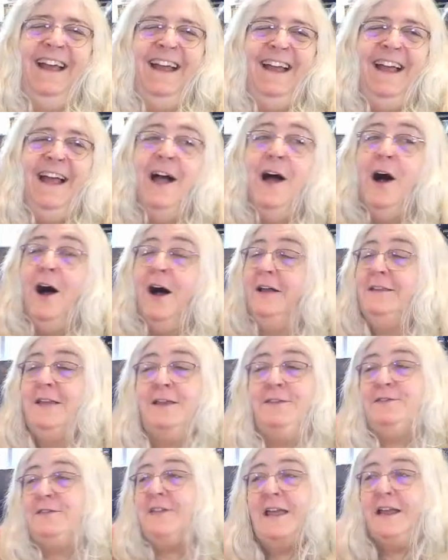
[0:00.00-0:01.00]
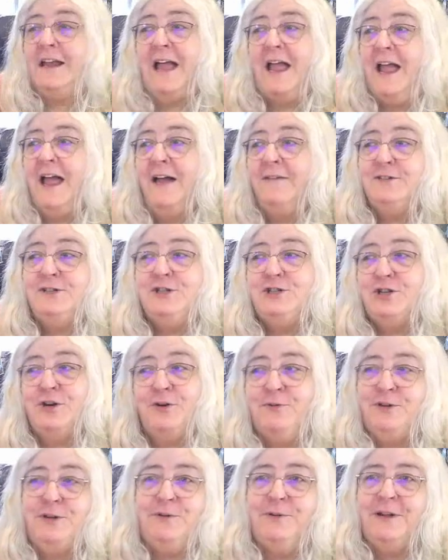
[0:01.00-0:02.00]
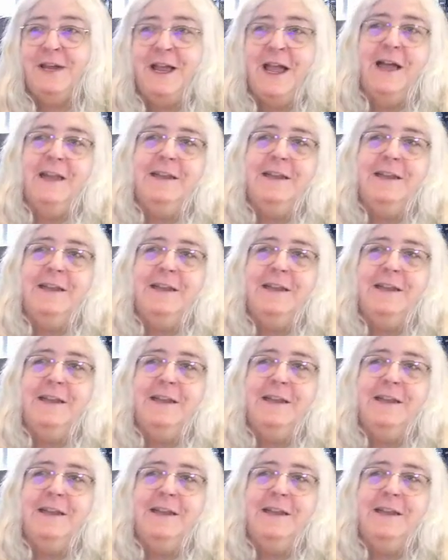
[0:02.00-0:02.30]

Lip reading: On that thing I haven't shown you yet.